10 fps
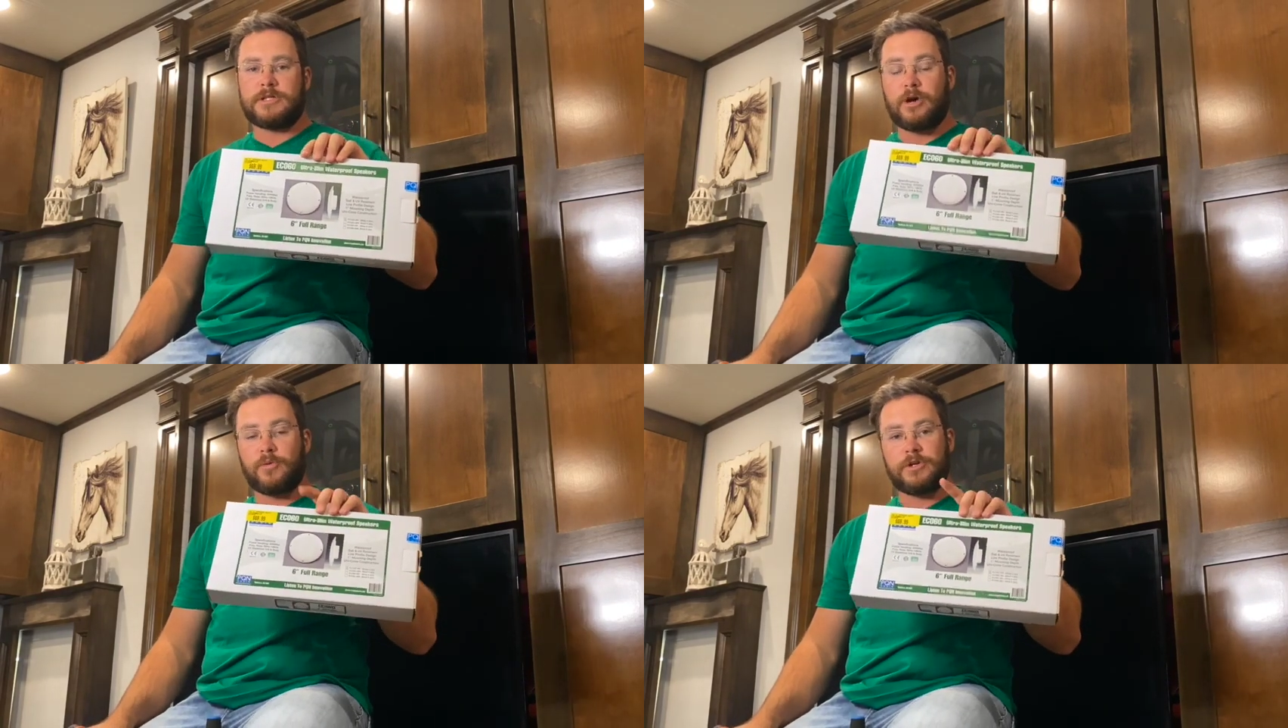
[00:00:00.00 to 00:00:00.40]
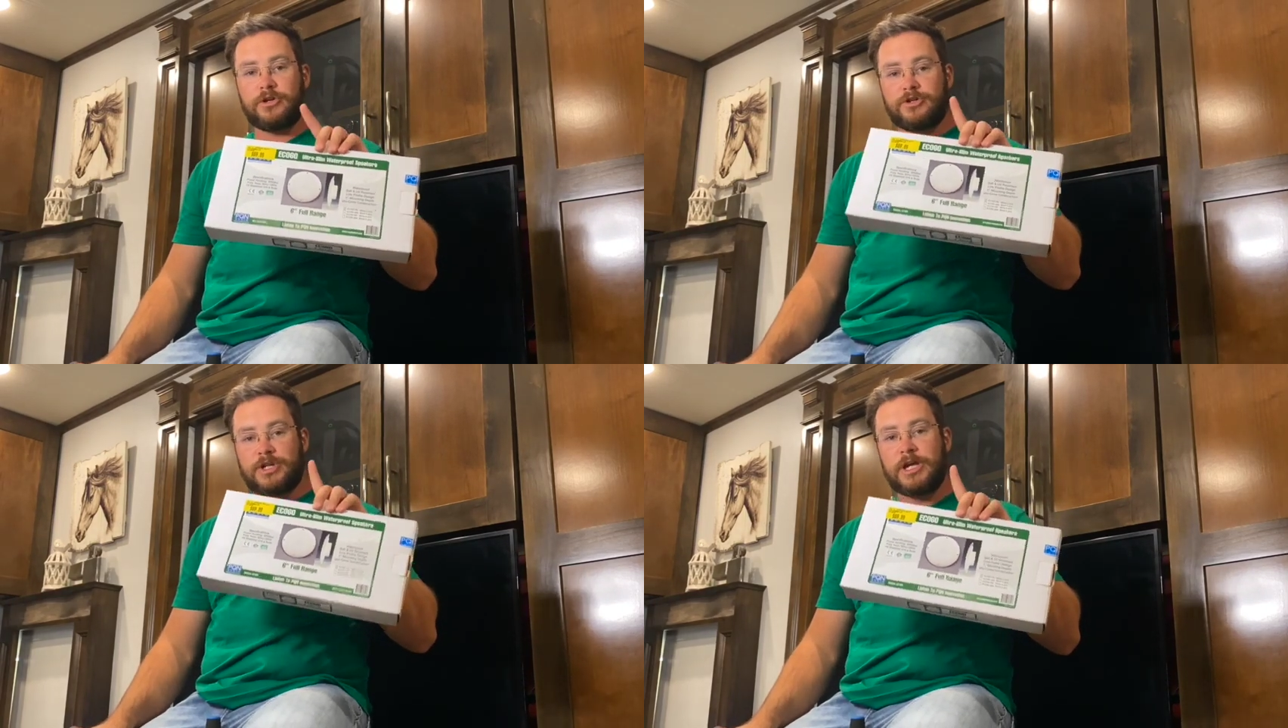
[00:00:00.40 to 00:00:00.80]
Now when
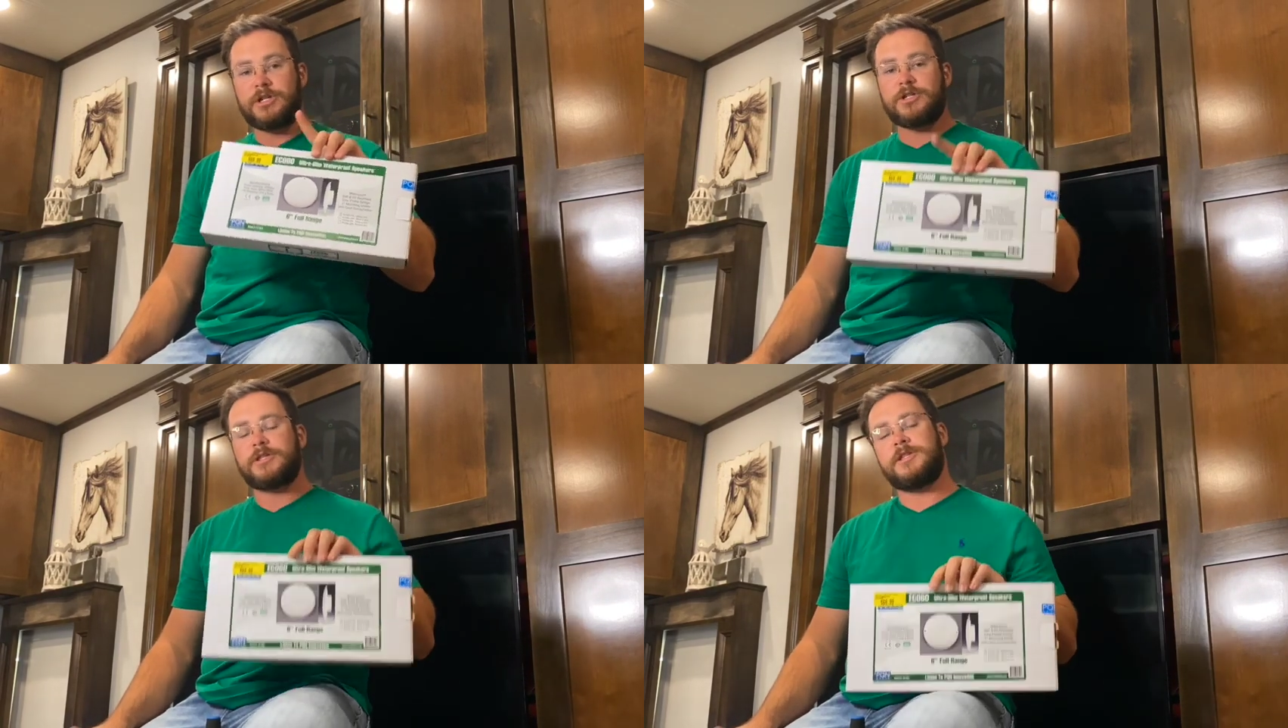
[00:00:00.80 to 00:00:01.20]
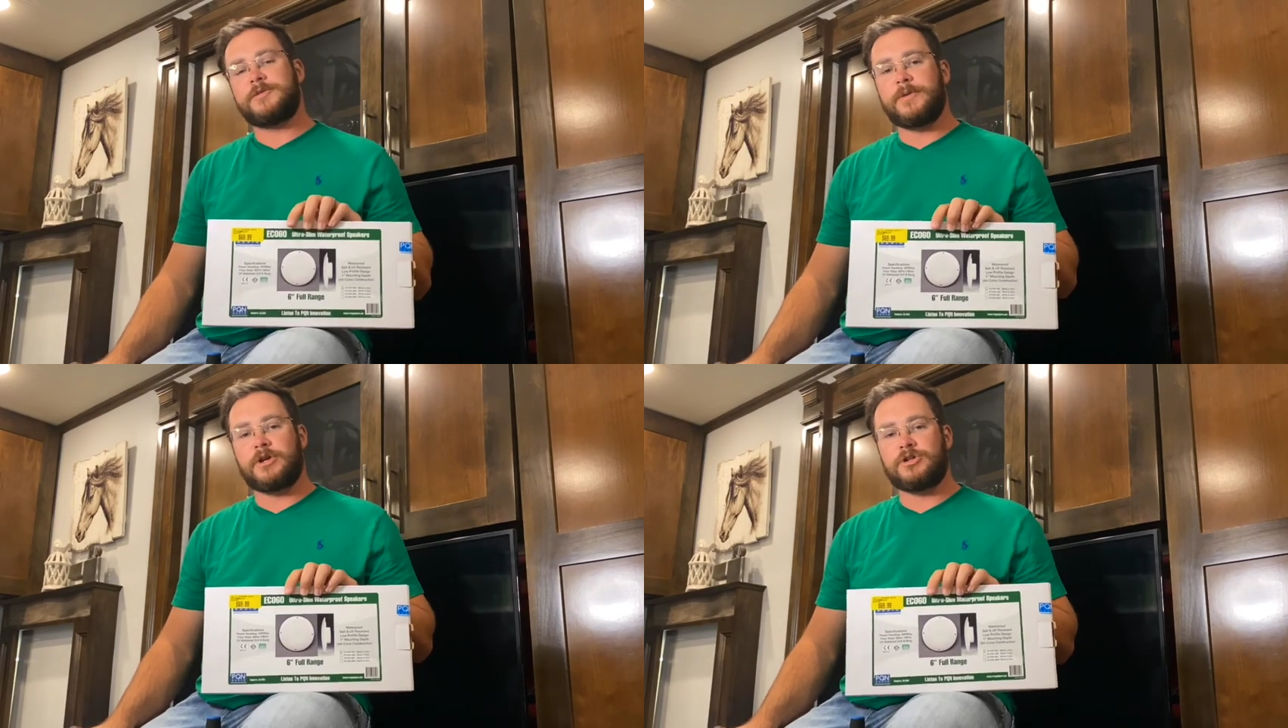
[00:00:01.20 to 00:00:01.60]
you're changing these
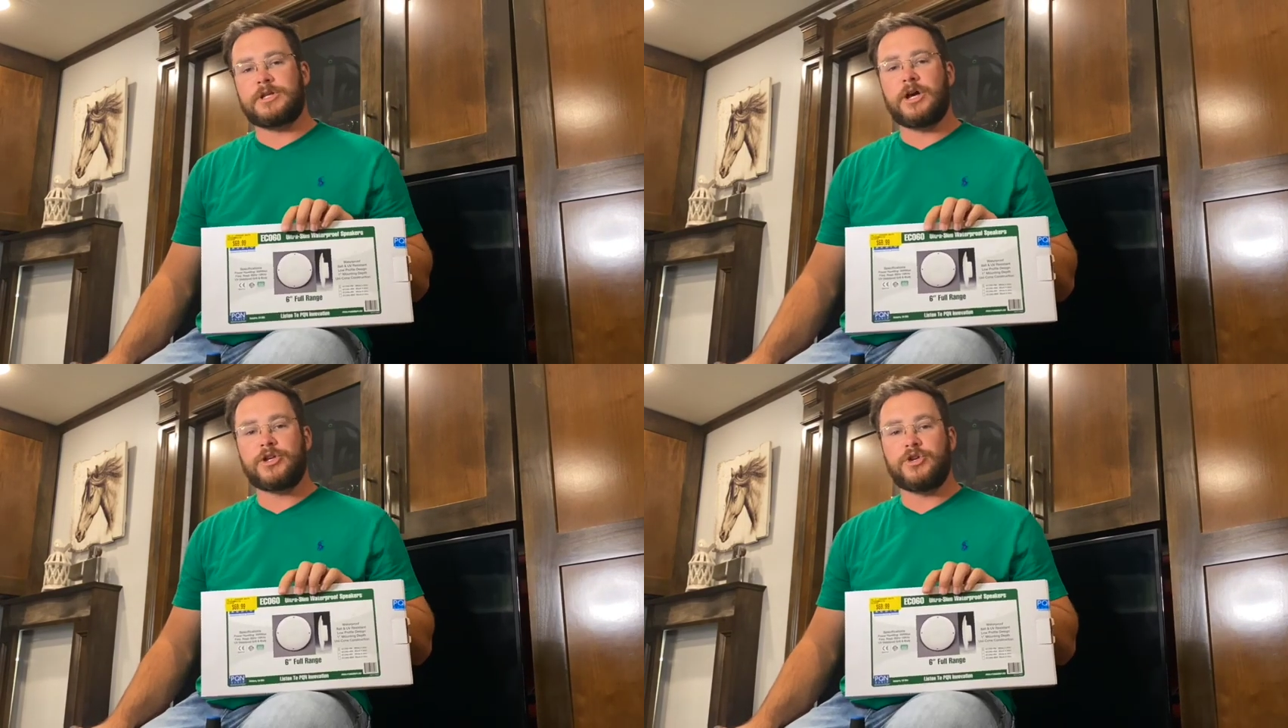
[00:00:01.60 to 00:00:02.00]
speakers out,